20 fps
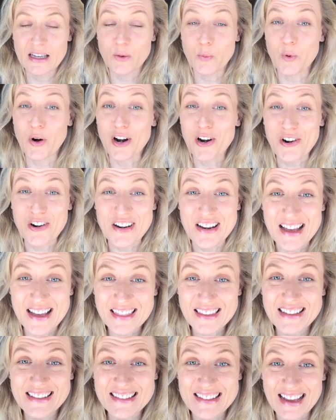We are
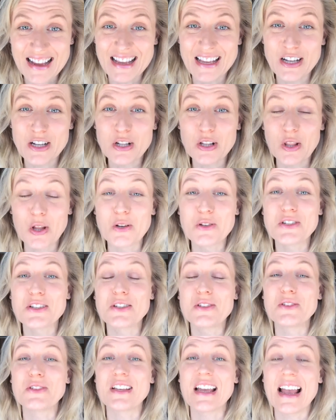another day closer
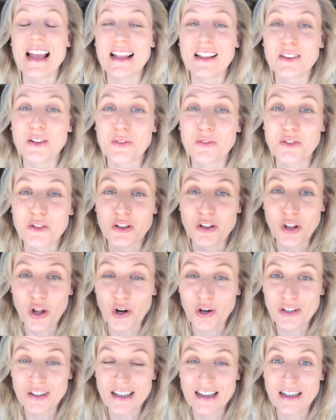to the end of the
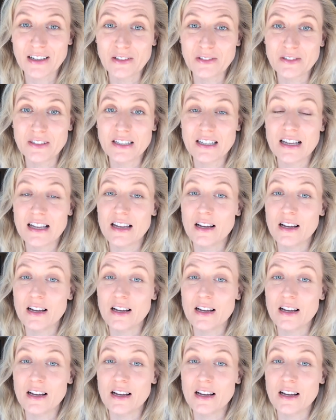lockdown.